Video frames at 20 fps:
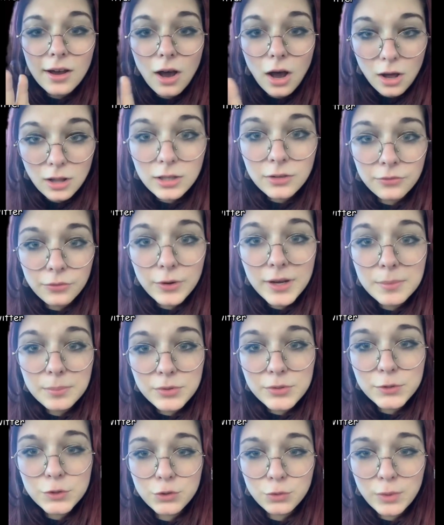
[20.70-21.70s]
All of
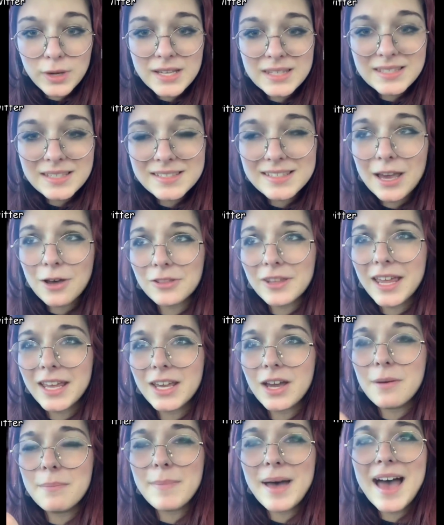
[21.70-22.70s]
Ranboo's tweets sound like
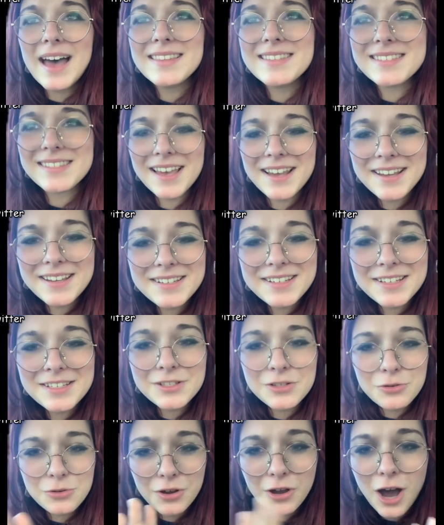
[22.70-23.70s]
a mad scientist
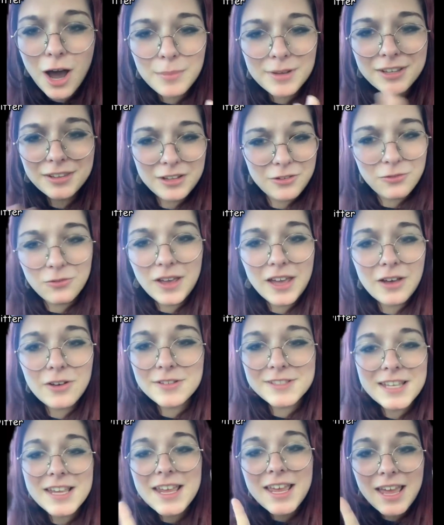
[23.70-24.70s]
who comically
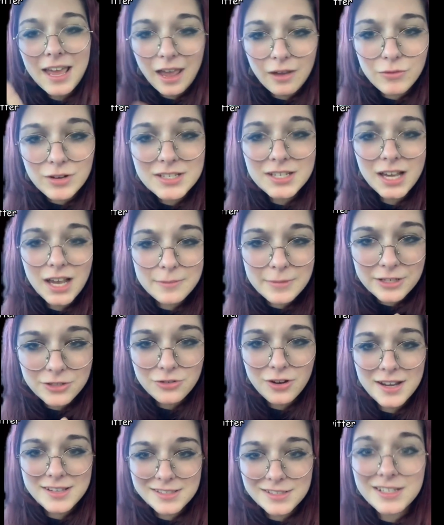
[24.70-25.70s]
fails every time he
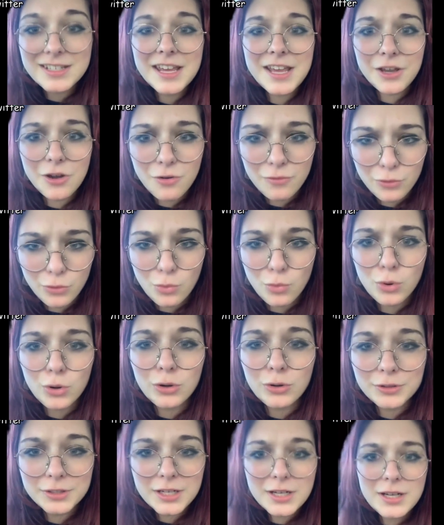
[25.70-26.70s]
tries to take over the
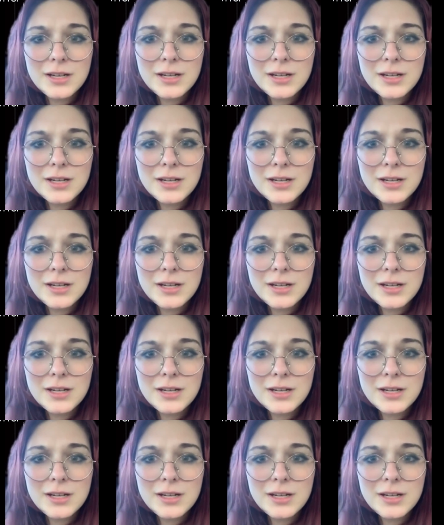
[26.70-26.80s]
world.